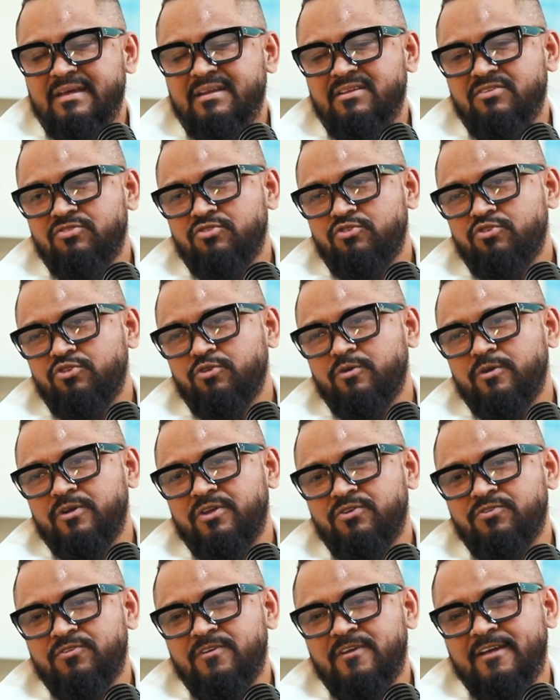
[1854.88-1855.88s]
is true.
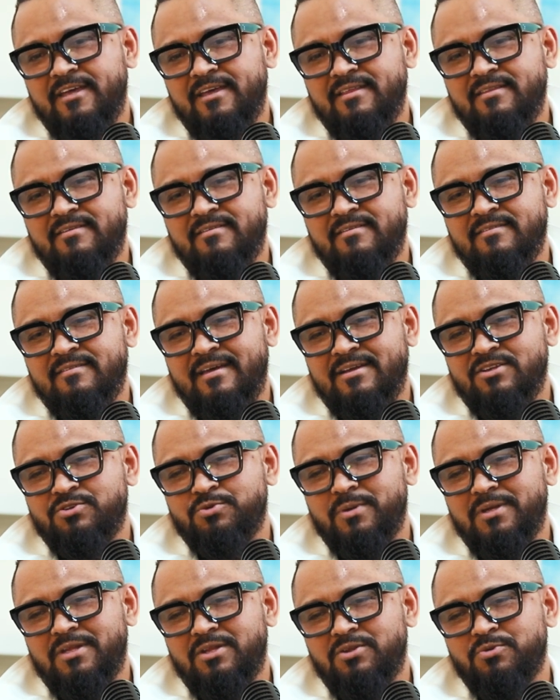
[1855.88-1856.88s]
You see, again, this is
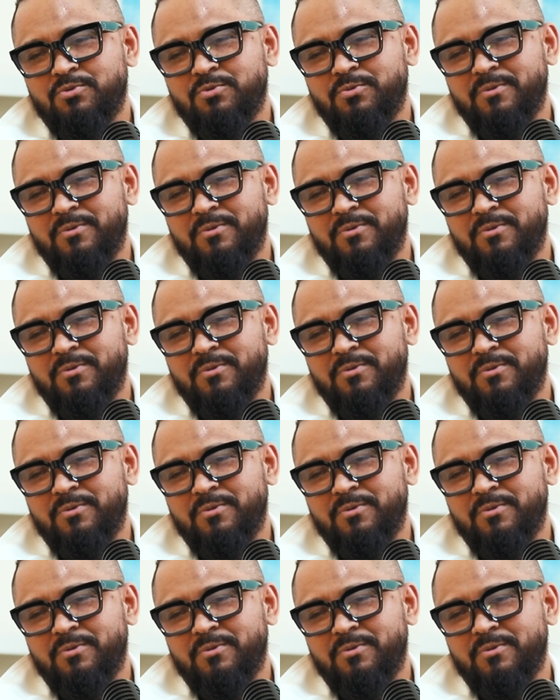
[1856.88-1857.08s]
catch-22.